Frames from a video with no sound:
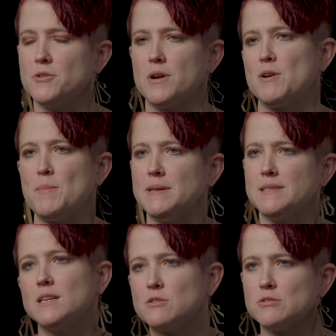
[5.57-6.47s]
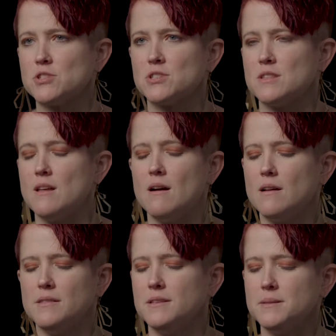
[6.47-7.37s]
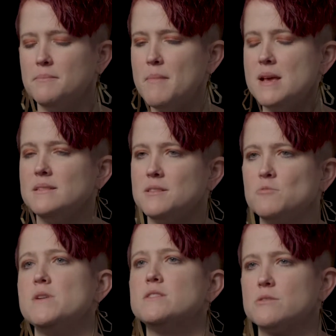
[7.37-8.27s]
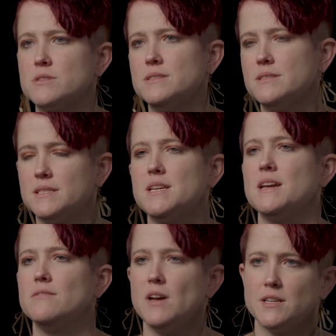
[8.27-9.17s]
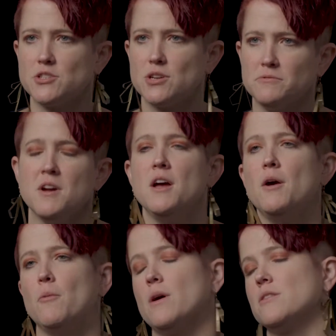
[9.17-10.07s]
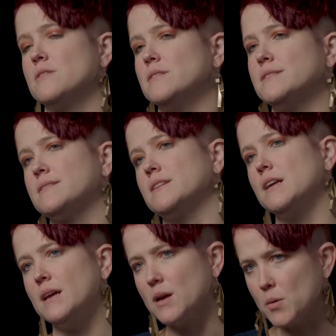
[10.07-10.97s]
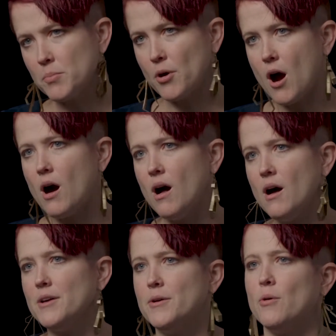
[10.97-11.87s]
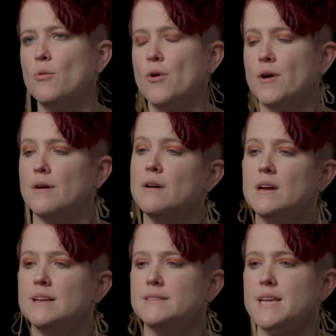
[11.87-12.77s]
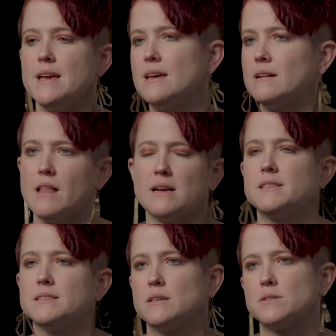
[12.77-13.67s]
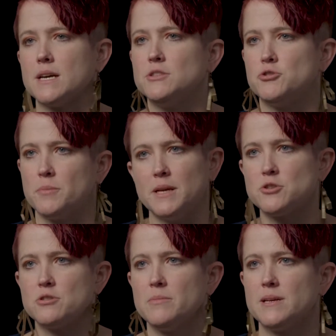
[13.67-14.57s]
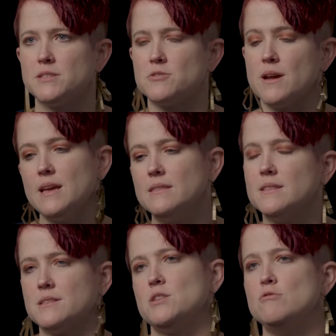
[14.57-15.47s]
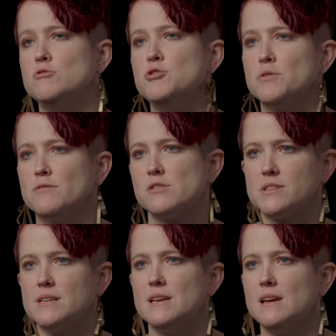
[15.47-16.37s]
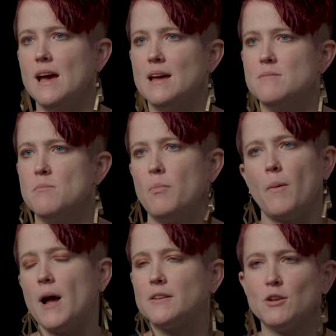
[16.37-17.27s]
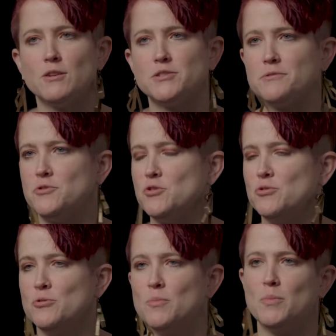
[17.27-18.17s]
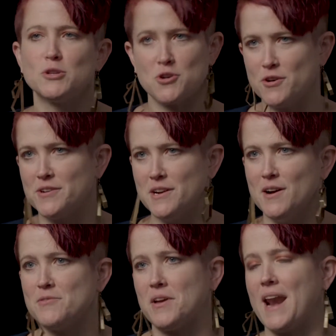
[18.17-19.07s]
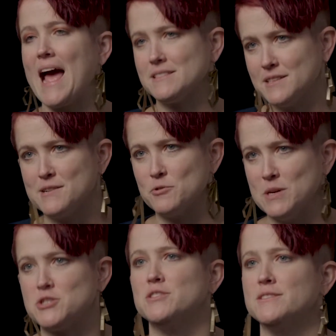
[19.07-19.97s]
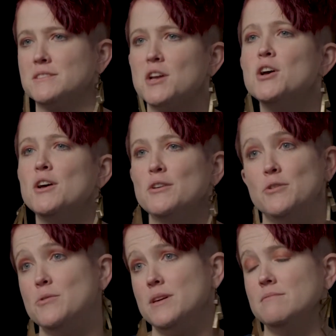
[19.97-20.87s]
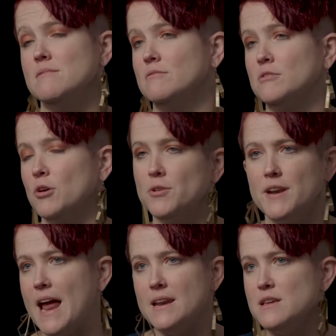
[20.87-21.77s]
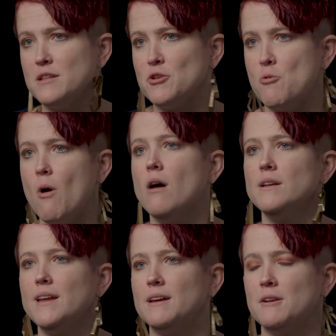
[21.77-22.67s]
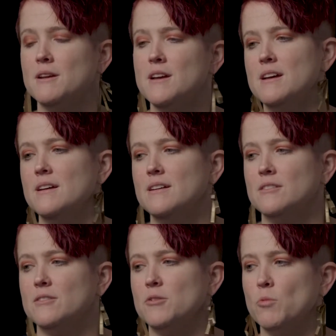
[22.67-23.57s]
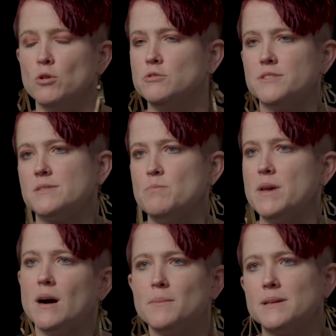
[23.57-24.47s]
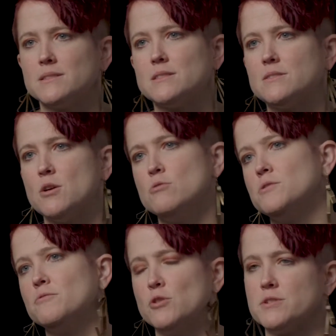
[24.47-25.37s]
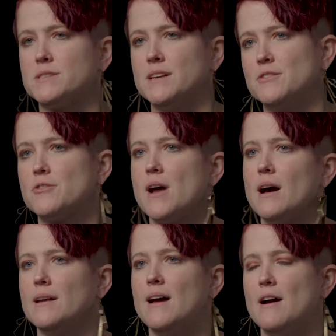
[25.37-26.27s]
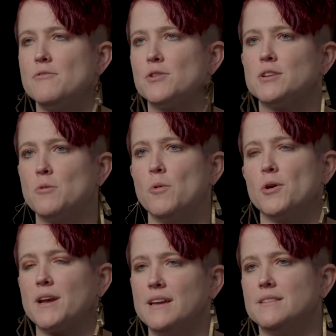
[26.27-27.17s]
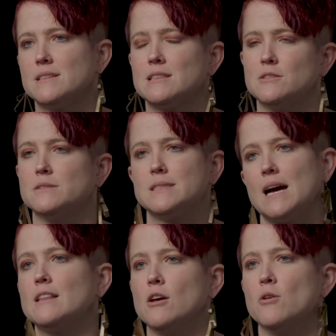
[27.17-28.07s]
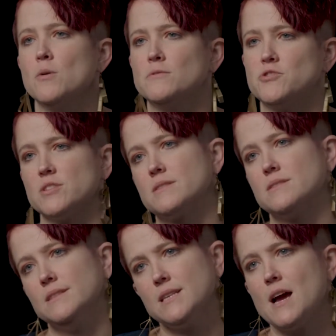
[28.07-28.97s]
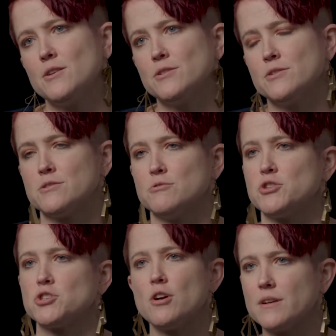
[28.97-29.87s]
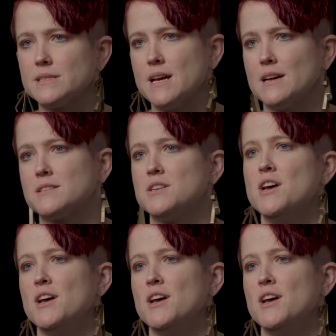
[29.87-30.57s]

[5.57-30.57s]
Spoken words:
you're here at Penn State, there's just these amazing resources to take advantage of, whether it's studying abroad or taking classes outside your major, because you're in this huge university, and by and large, if you push hard enough and ask enough questions, you can learn anything you want. And the world is becoming so diverse, and you're not ever going to work in this little silo of just designers or just architects.